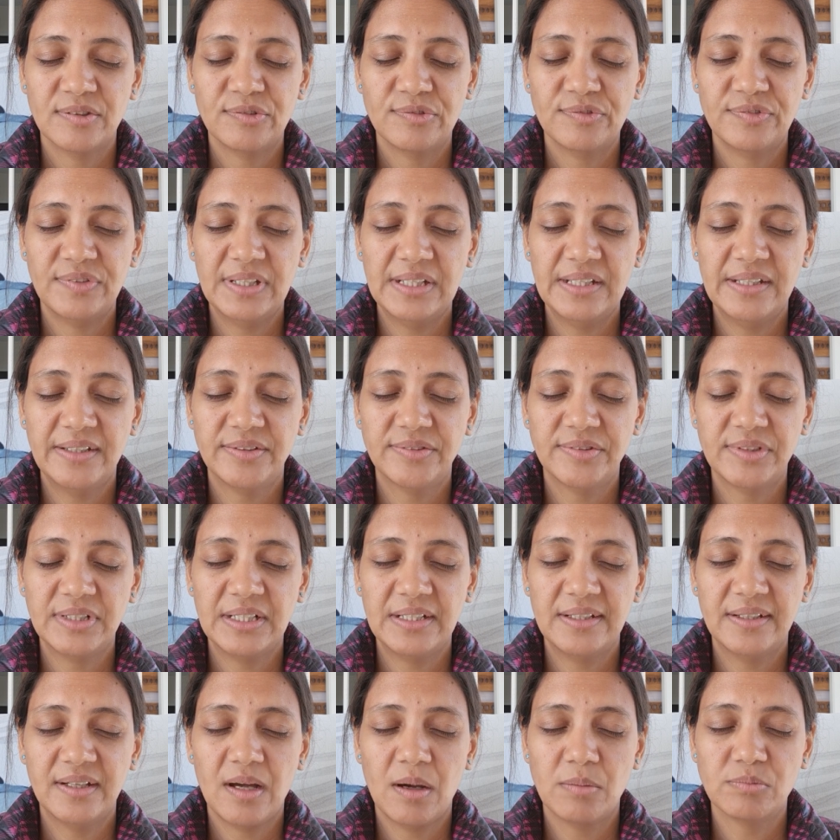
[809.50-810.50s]
feeling
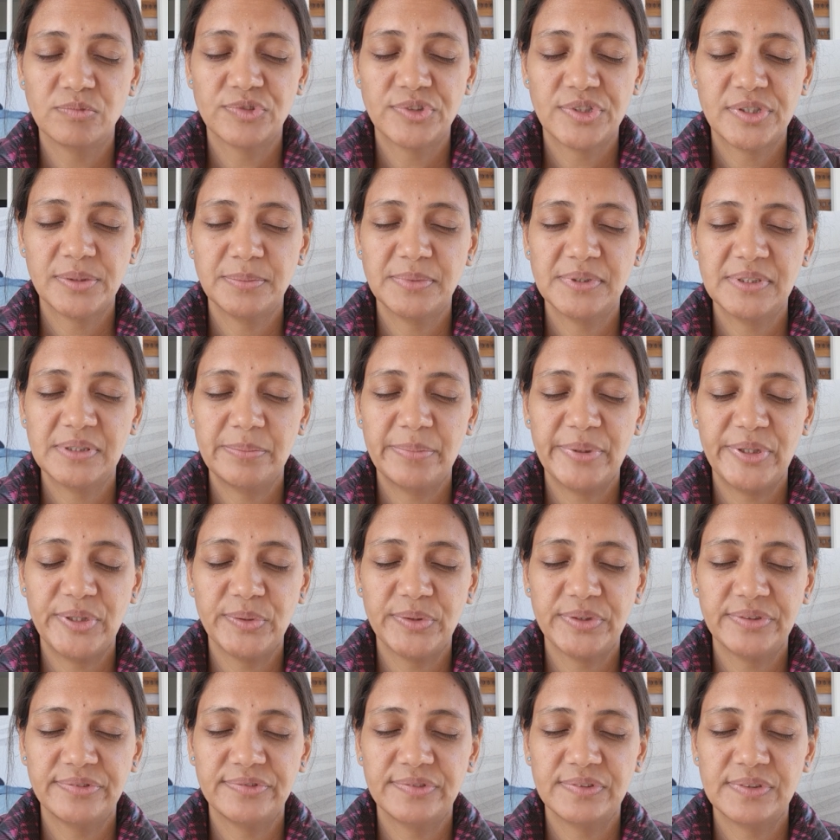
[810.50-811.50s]
really comfortable,
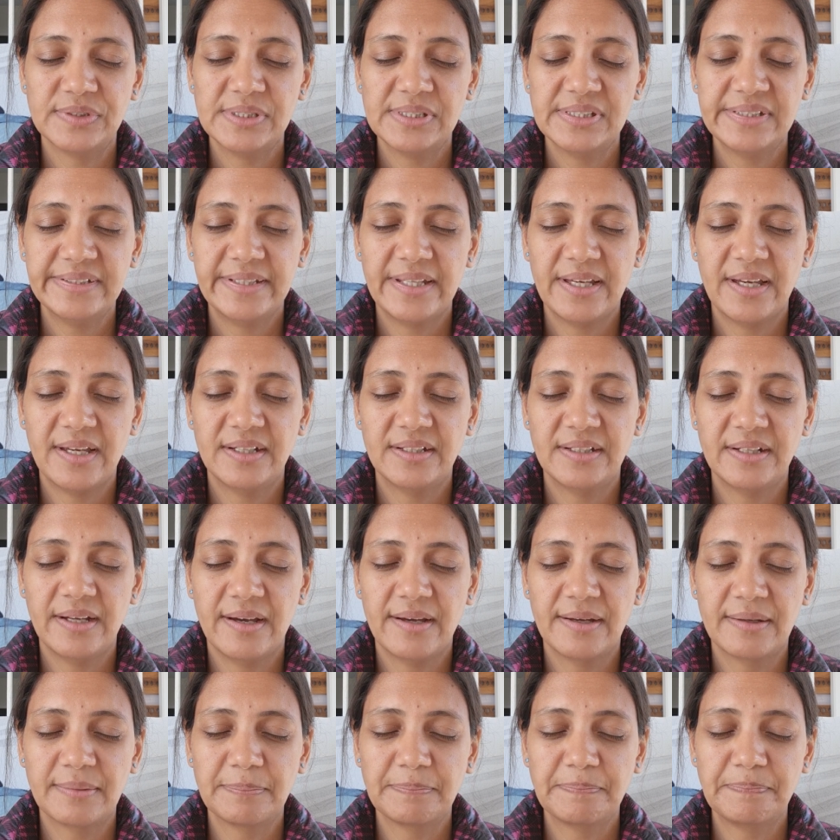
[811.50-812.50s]
beautiful, then
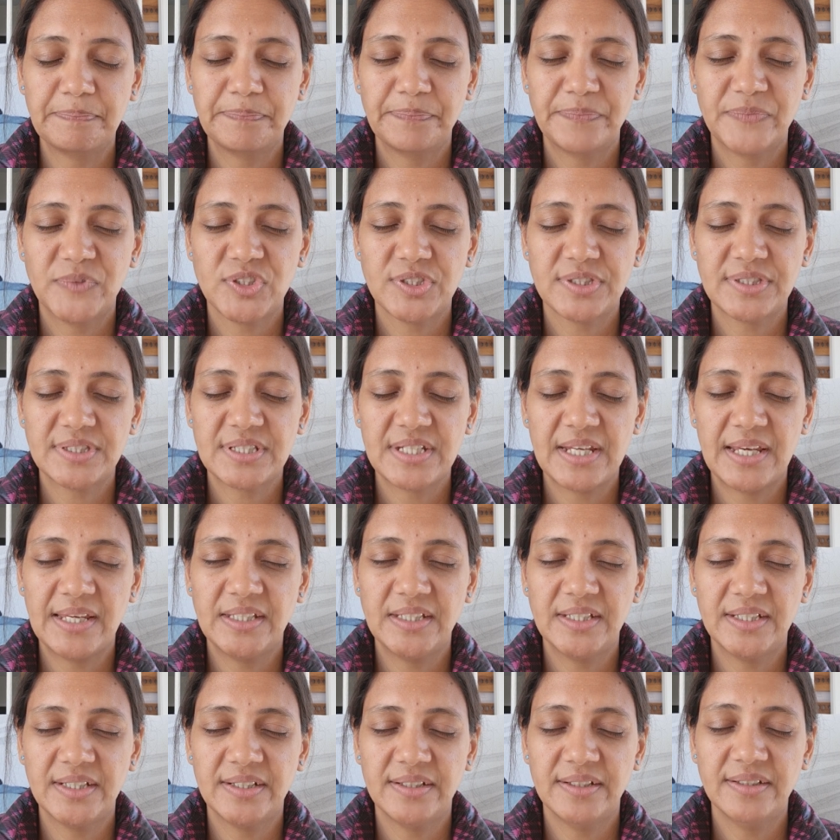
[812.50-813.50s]
just
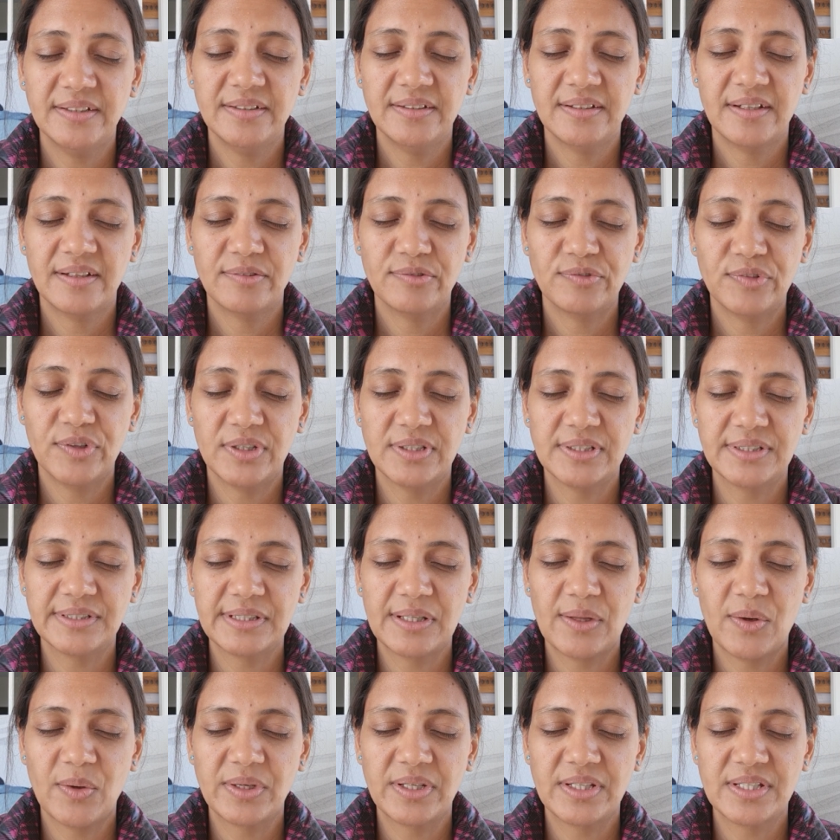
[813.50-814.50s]
staying it in for
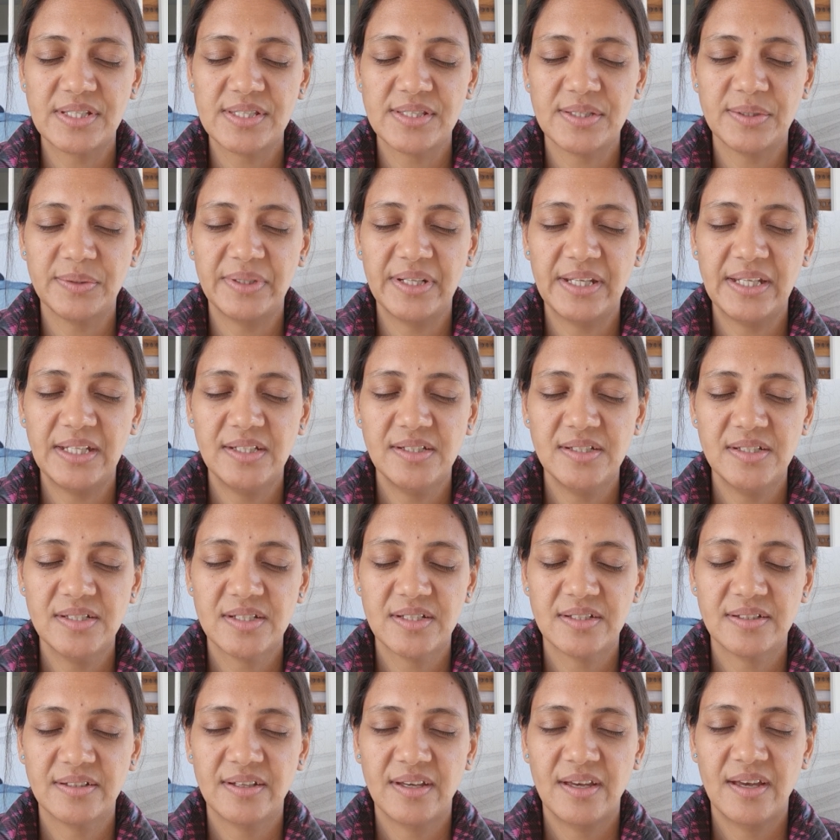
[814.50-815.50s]
as long as you need.